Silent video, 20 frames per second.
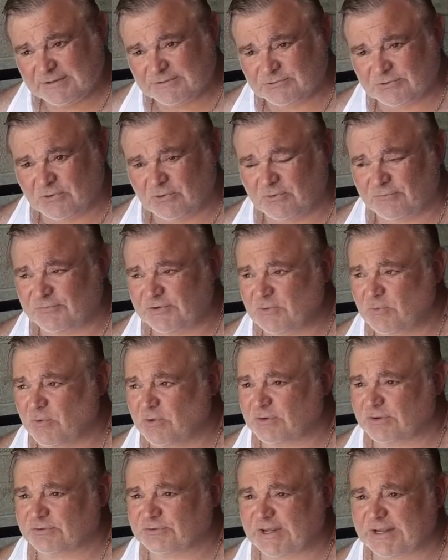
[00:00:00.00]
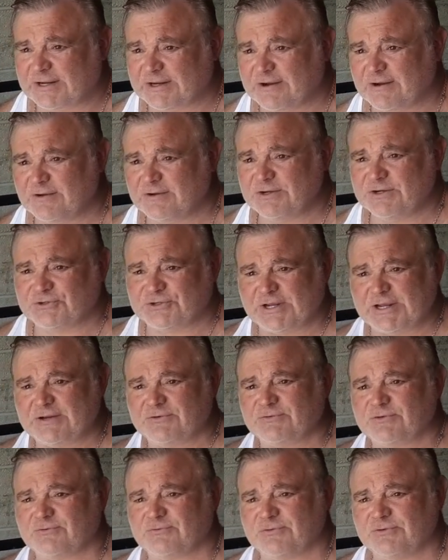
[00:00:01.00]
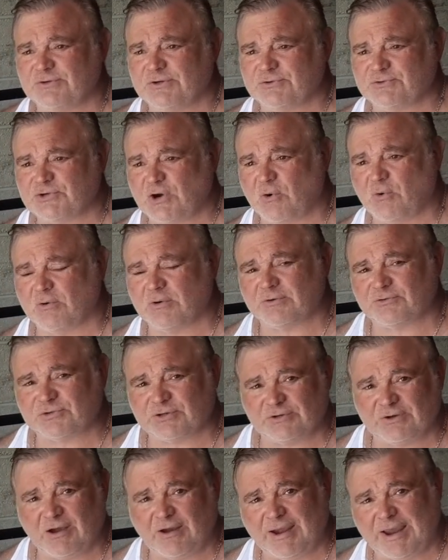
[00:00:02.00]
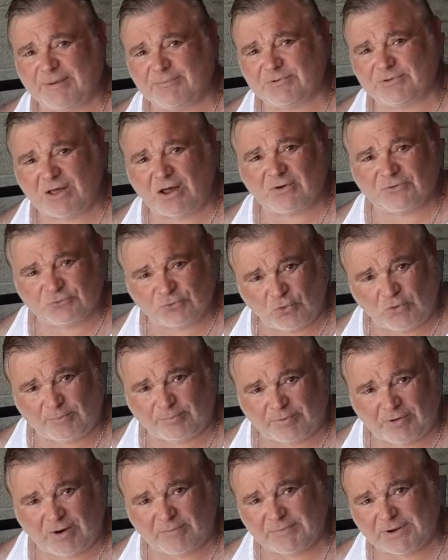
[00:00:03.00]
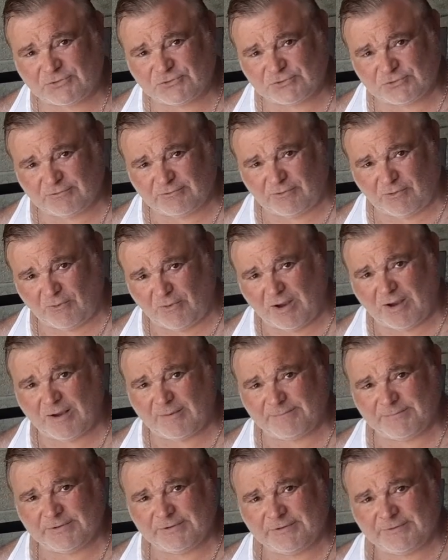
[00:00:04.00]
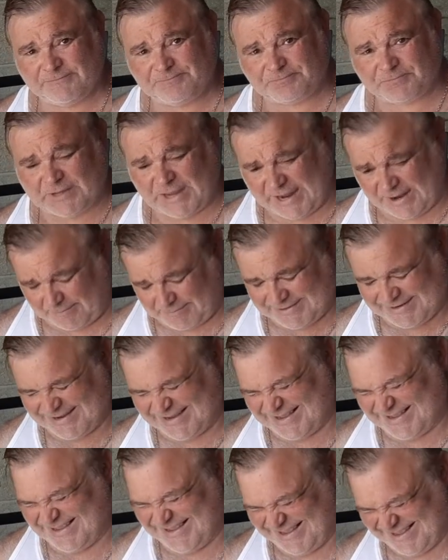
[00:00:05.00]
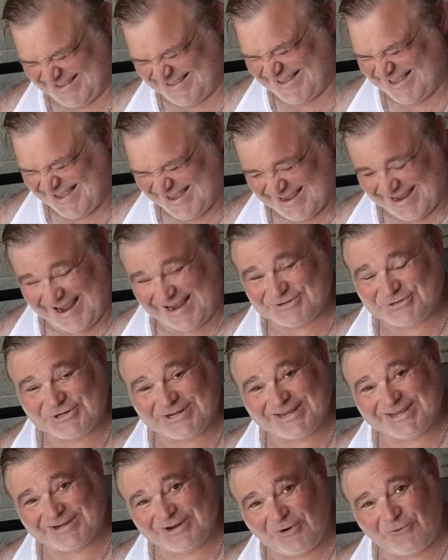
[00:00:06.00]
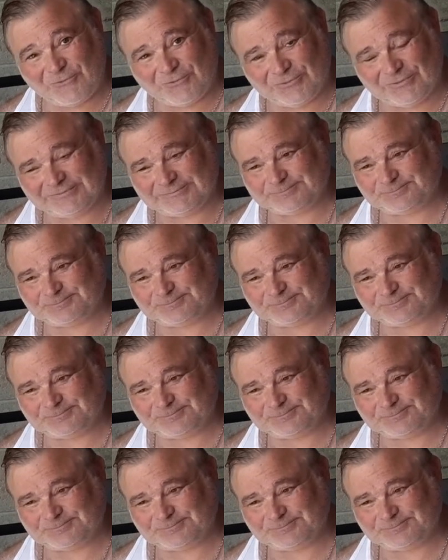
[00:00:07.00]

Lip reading: So if you want to take care of your tendons and your joints and not have a lot of joint problems as you grow up, as you get older,